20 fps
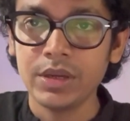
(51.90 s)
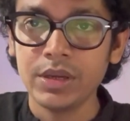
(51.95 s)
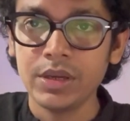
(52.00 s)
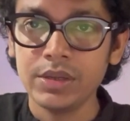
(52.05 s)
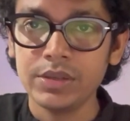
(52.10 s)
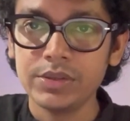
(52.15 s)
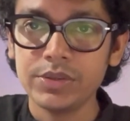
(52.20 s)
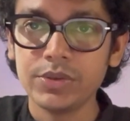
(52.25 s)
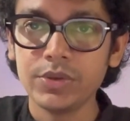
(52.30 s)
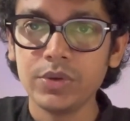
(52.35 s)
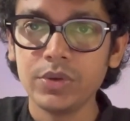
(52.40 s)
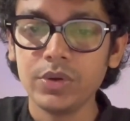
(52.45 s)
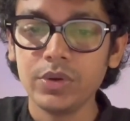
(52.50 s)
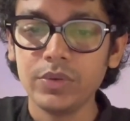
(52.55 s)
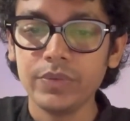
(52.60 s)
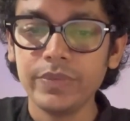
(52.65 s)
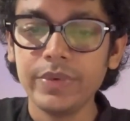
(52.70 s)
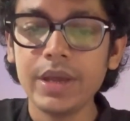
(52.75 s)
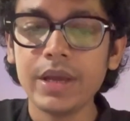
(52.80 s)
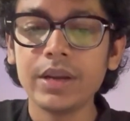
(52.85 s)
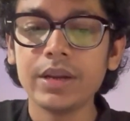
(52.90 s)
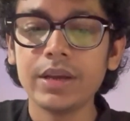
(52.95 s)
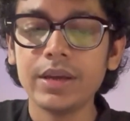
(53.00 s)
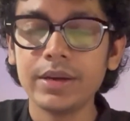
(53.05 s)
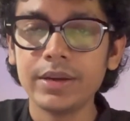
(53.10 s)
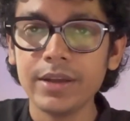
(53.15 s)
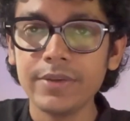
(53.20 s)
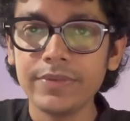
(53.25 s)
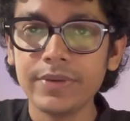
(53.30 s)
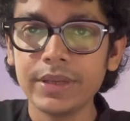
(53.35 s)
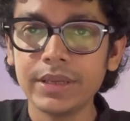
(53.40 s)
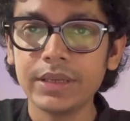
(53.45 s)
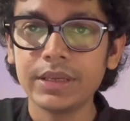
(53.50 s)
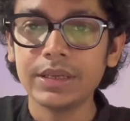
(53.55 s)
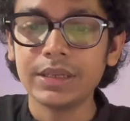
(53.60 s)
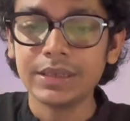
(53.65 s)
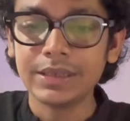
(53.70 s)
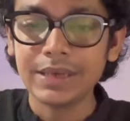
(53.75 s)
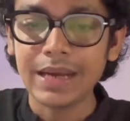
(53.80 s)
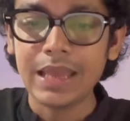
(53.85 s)
So we are referring
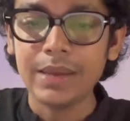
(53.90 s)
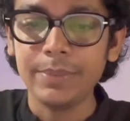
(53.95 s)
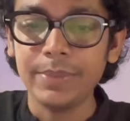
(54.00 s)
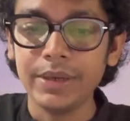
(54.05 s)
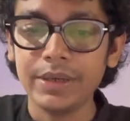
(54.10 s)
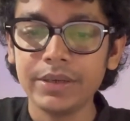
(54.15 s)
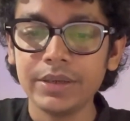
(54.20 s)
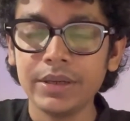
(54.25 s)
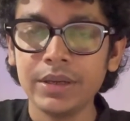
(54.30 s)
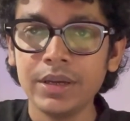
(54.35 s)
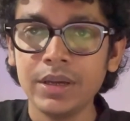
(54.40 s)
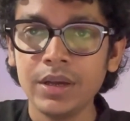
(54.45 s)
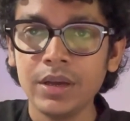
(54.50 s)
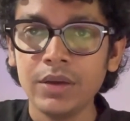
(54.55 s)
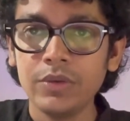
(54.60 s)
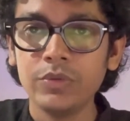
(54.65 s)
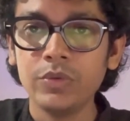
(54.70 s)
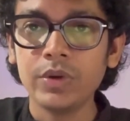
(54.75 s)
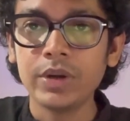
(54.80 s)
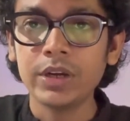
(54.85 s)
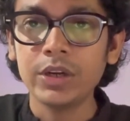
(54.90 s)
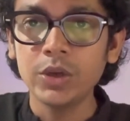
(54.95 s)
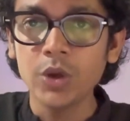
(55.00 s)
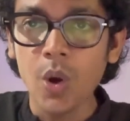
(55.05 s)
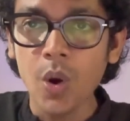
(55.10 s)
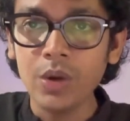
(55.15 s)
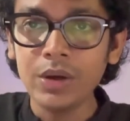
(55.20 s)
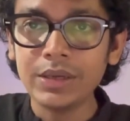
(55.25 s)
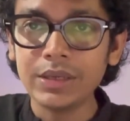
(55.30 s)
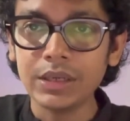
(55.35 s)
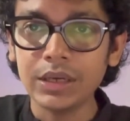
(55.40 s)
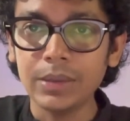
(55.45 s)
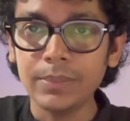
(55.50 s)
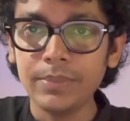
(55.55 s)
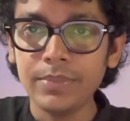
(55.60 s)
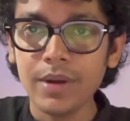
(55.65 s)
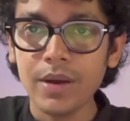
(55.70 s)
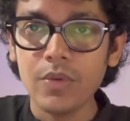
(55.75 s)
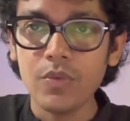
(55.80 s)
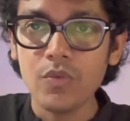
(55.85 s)
climate for a long
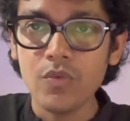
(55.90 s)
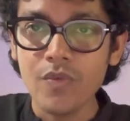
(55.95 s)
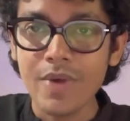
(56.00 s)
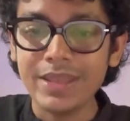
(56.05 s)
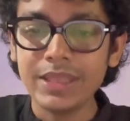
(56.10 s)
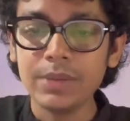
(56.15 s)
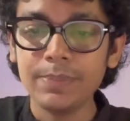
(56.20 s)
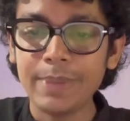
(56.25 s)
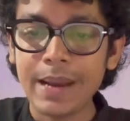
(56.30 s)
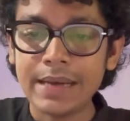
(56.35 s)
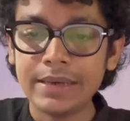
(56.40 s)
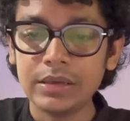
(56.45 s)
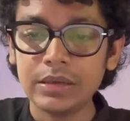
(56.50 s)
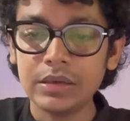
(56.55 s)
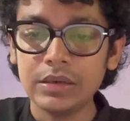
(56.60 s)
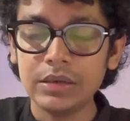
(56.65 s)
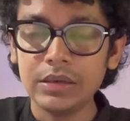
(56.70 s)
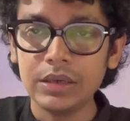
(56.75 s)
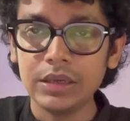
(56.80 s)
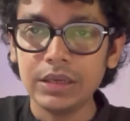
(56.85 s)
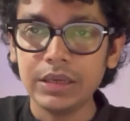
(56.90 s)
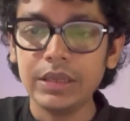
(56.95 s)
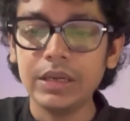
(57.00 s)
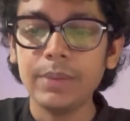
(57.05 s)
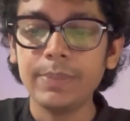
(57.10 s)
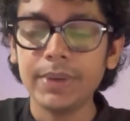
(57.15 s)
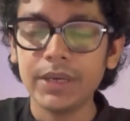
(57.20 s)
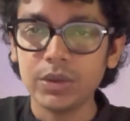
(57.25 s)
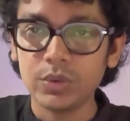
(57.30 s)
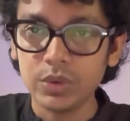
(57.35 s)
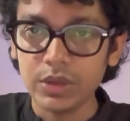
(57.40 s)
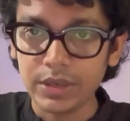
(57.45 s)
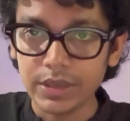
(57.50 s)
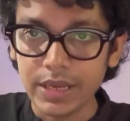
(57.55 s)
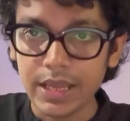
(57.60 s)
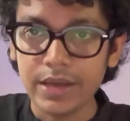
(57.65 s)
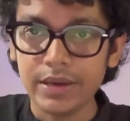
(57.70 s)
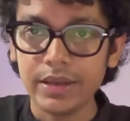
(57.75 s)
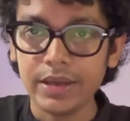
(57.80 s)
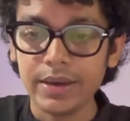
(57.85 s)
term weather pattern in a particular
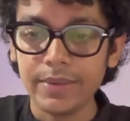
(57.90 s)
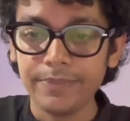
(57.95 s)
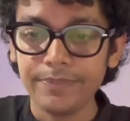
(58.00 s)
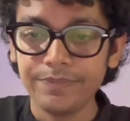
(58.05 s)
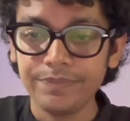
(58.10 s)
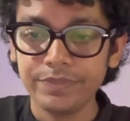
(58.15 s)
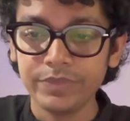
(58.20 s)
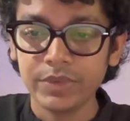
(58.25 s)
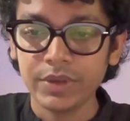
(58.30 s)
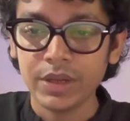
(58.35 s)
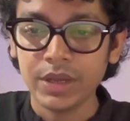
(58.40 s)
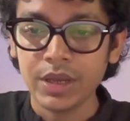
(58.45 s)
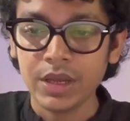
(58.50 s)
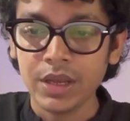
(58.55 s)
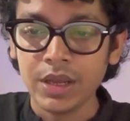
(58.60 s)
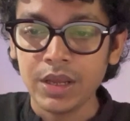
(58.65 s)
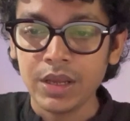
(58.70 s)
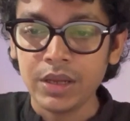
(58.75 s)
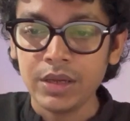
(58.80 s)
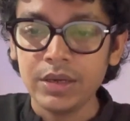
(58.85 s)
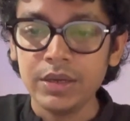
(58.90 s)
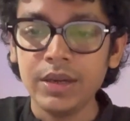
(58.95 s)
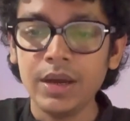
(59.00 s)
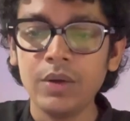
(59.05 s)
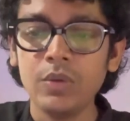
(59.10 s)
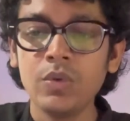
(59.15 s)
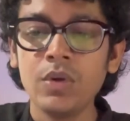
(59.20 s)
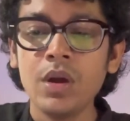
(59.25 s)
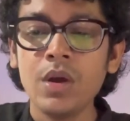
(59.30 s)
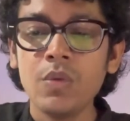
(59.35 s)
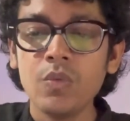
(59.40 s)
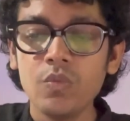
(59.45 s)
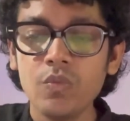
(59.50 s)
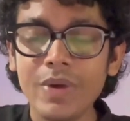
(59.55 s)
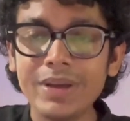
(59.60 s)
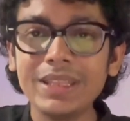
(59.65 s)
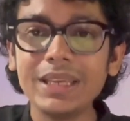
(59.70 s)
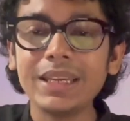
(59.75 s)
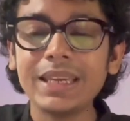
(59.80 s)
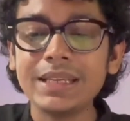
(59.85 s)
area. Now
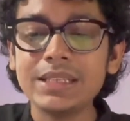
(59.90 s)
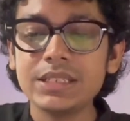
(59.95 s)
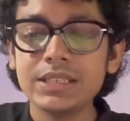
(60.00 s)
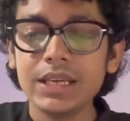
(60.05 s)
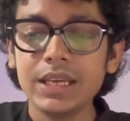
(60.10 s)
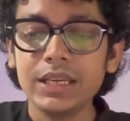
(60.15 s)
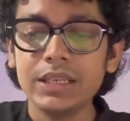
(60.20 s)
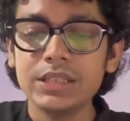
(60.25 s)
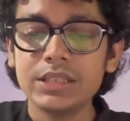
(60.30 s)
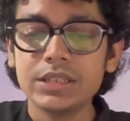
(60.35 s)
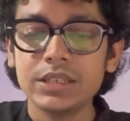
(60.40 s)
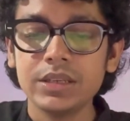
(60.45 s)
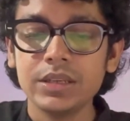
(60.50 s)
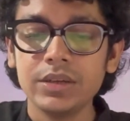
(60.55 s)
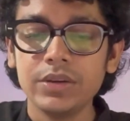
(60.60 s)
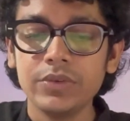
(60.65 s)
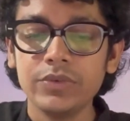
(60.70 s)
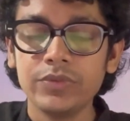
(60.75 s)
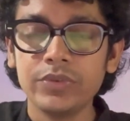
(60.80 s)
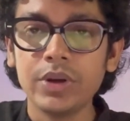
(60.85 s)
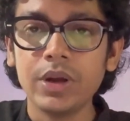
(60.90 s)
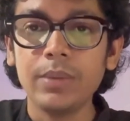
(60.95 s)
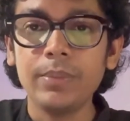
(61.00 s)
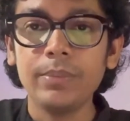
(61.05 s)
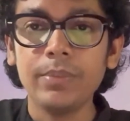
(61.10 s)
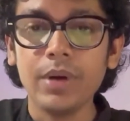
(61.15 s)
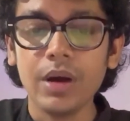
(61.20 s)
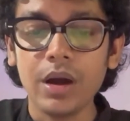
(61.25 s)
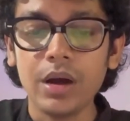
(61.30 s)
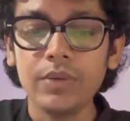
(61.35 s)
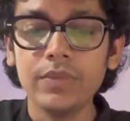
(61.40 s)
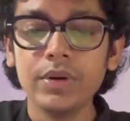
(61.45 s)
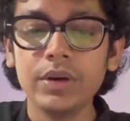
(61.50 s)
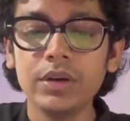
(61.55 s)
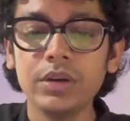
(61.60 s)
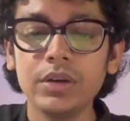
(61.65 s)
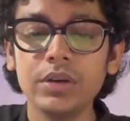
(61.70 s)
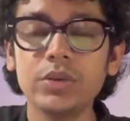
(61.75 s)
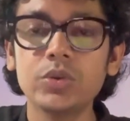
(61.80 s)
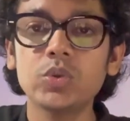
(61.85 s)
weather can change from
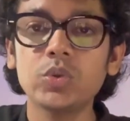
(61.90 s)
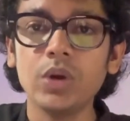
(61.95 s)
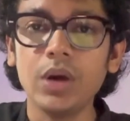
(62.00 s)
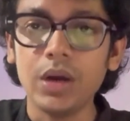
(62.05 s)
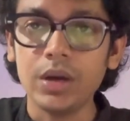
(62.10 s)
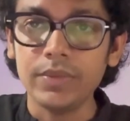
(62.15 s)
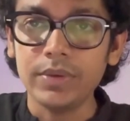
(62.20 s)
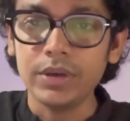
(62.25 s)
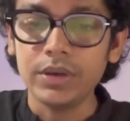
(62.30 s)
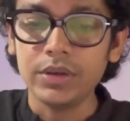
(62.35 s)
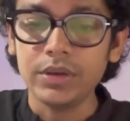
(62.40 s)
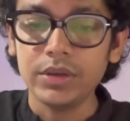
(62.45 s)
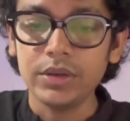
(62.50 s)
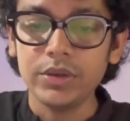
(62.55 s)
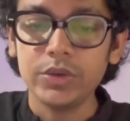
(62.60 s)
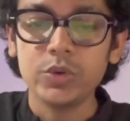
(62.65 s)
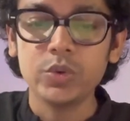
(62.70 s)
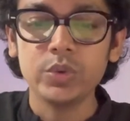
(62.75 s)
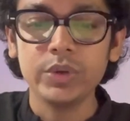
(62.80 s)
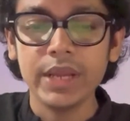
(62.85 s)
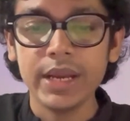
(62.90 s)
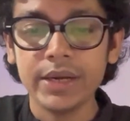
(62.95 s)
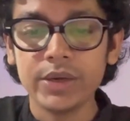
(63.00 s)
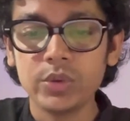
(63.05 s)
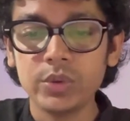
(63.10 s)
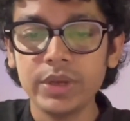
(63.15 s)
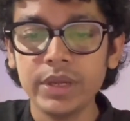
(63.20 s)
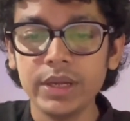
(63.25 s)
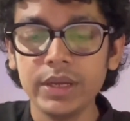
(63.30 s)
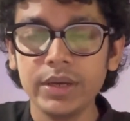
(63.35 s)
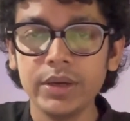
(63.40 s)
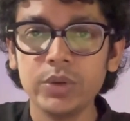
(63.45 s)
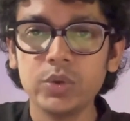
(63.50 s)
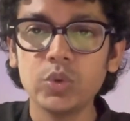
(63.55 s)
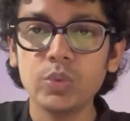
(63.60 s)
hour to day to